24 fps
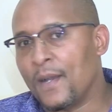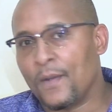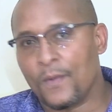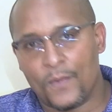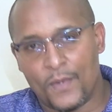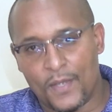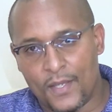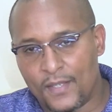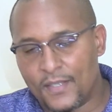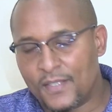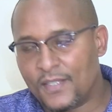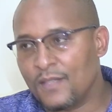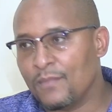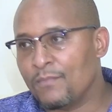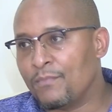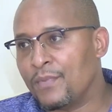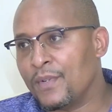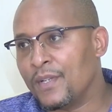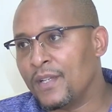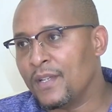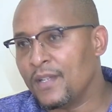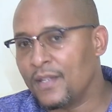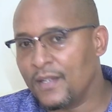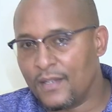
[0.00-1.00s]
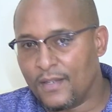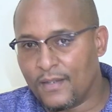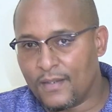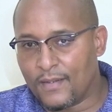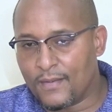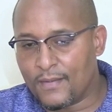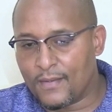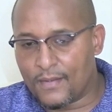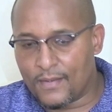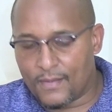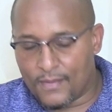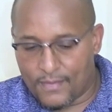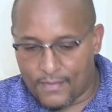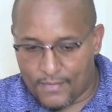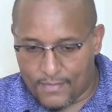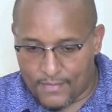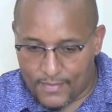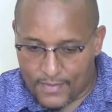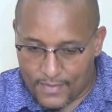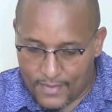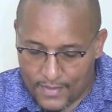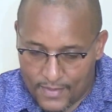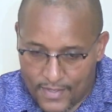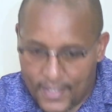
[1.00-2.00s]
we simply
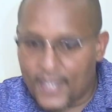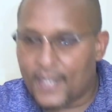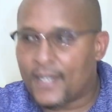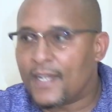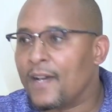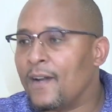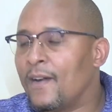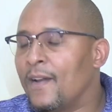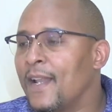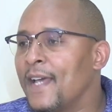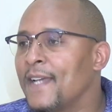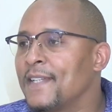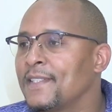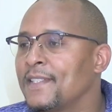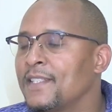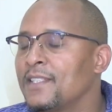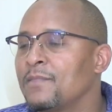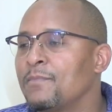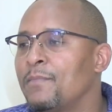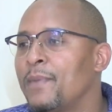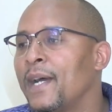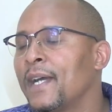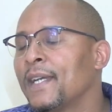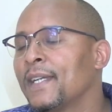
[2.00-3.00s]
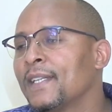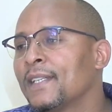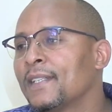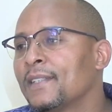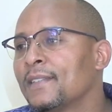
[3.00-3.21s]
get our license back.